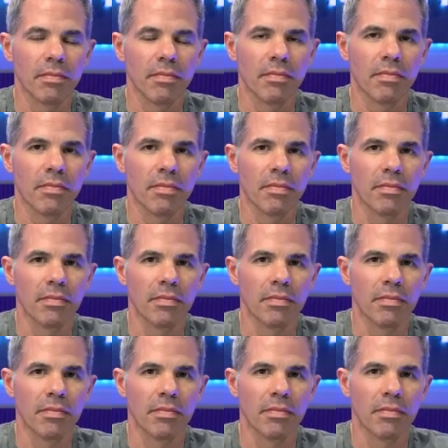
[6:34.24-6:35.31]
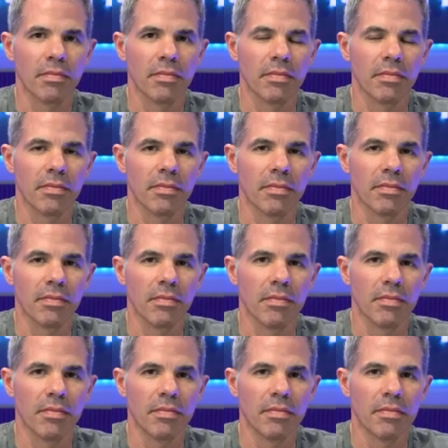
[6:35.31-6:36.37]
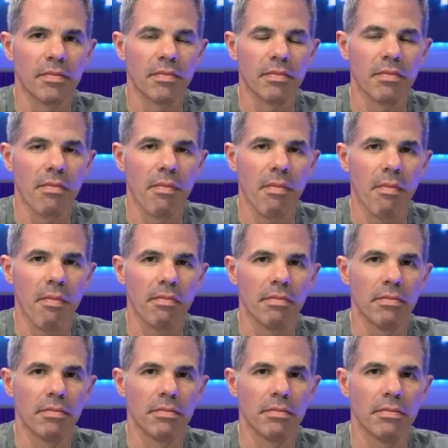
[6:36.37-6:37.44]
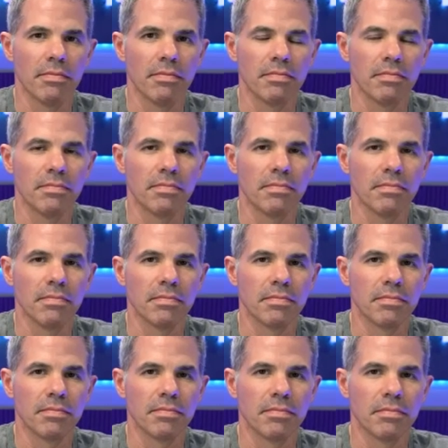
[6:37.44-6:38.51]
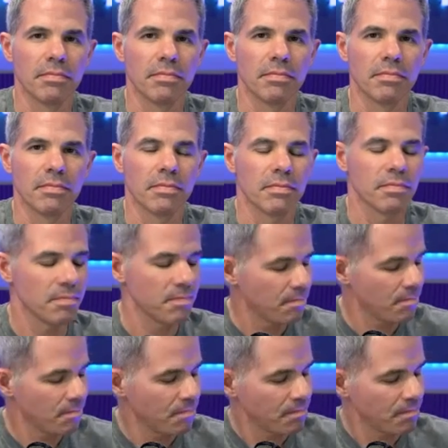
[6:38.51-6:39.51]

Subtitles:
This person isn't speaking.